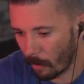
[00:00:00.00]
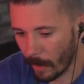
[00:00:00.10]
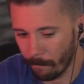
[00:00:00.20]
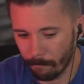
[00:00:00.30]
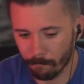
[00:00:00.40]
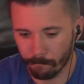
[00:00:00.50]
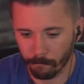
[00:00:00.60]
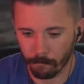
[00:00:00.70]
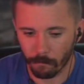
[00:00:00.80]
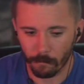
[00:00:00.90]
All right,
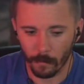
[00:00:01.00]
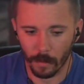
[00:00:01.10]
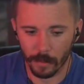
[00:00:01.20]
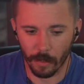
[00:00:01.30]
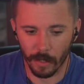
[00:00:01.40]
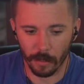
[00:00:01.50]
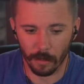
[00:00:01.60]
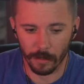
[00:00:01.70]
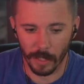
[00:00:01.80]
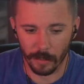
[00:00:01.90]
let's go ahead and
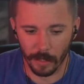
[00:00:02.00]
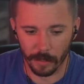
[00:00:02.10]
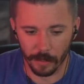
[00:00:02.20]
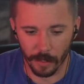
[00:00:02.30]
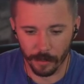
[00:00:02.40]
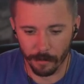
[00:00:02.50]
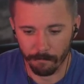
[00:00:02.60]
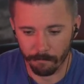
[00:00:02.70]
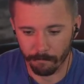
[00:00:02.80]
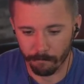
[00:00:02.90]
close out that discussion.